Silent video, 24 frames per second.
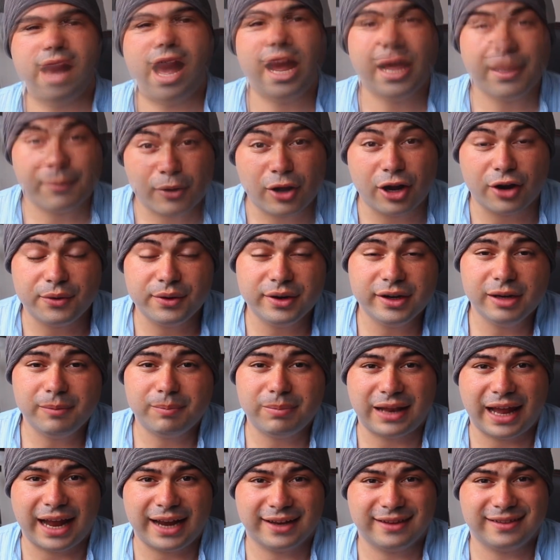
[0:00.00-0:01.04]
I am currently
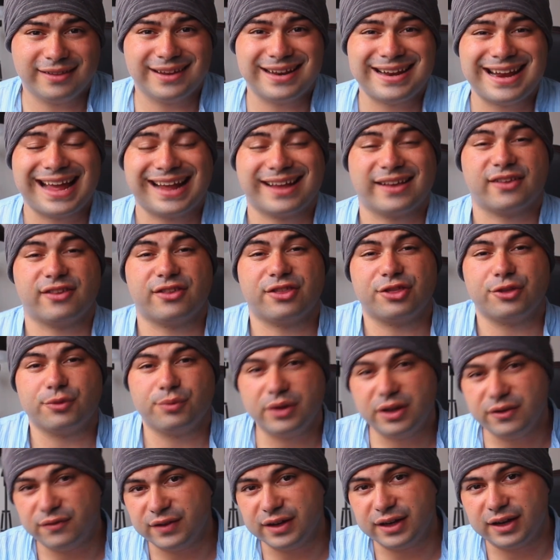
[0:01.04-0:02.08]
planning the next
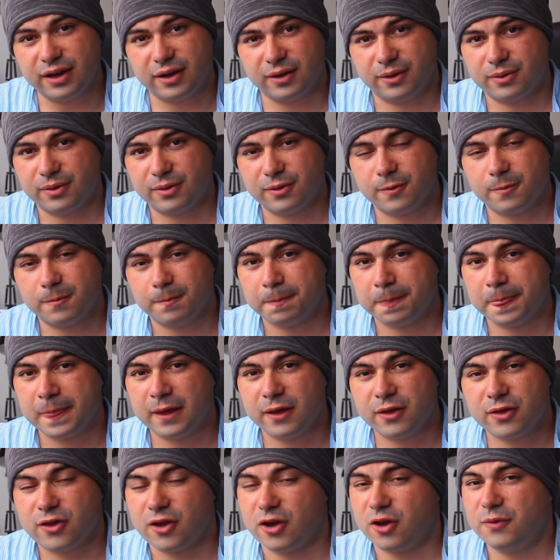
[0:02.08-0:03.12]
3 videos.
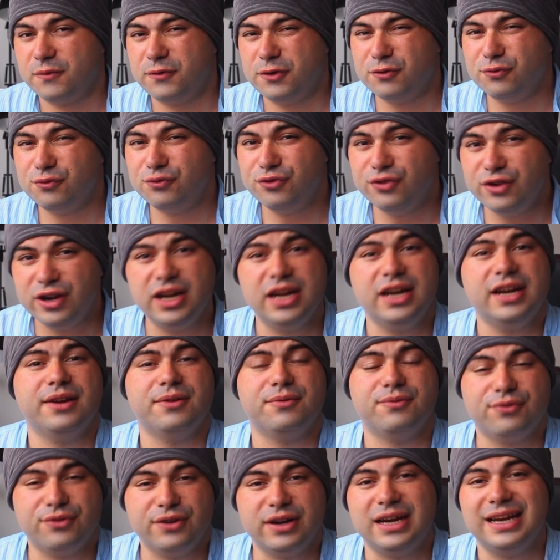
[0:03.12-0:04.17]
So if you're really,
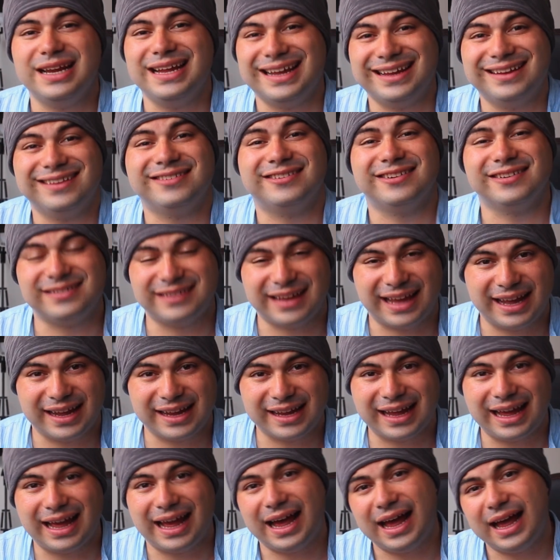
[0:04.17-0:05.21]
really into
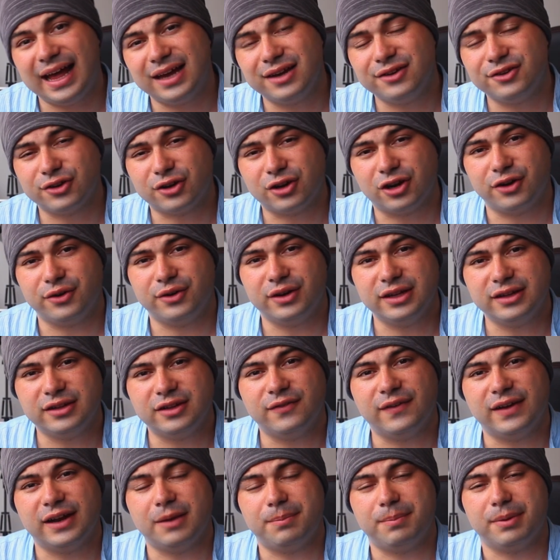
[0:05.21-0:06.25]
tech and you're currently
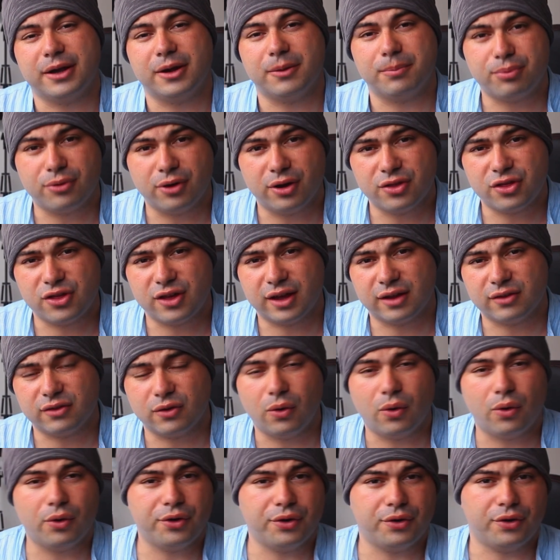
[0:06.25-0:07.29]
developing a project,
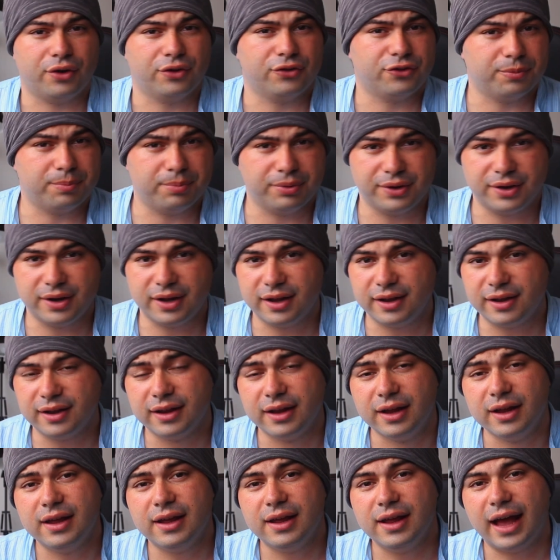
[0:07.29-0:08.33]
or you're an
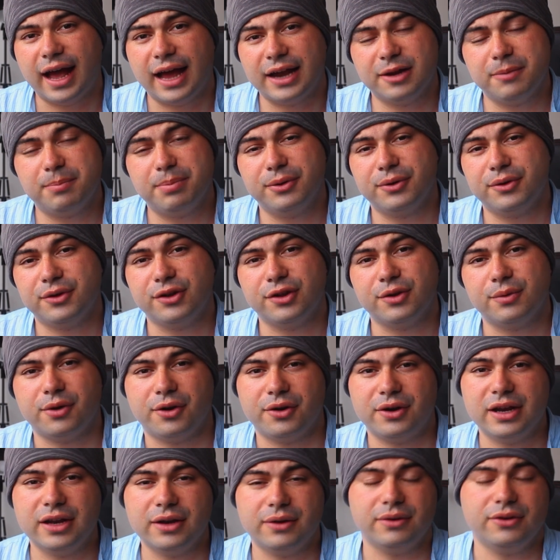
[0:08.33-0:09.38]
entrepreneur and you're building your
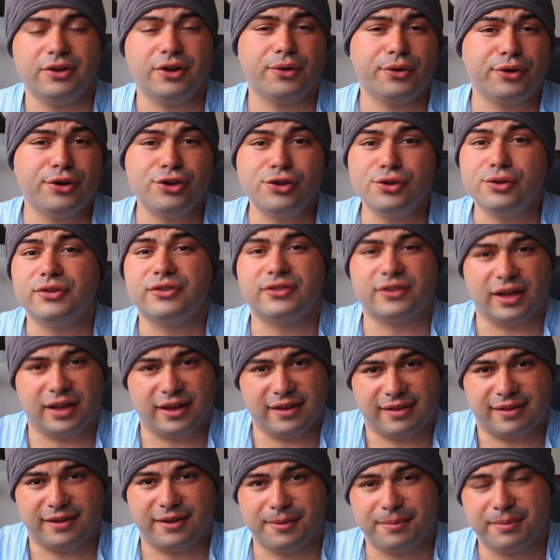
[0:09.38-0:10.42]
own new
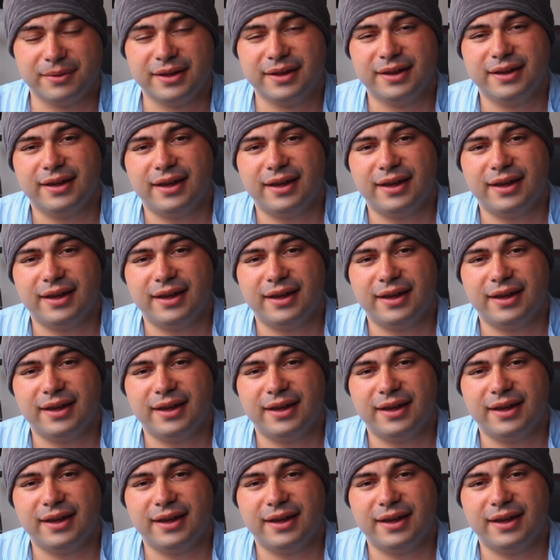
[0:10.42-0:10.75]
startup,